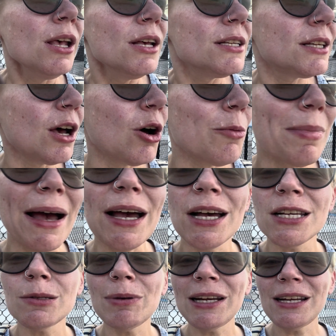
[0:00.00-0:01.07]
So my
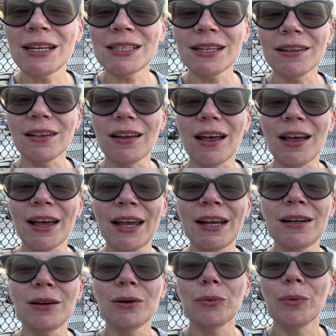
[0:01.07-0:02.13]
husband is in
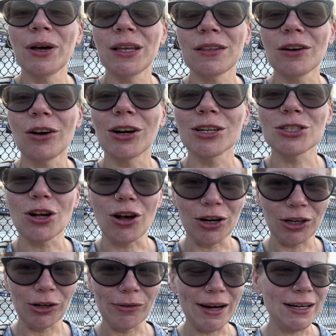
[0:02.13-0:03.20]
line with our
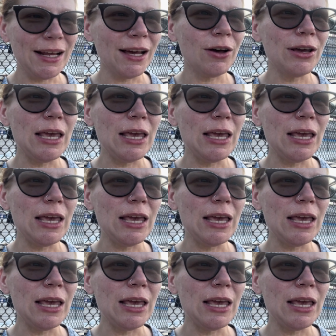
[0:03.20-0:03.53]
daughter right now.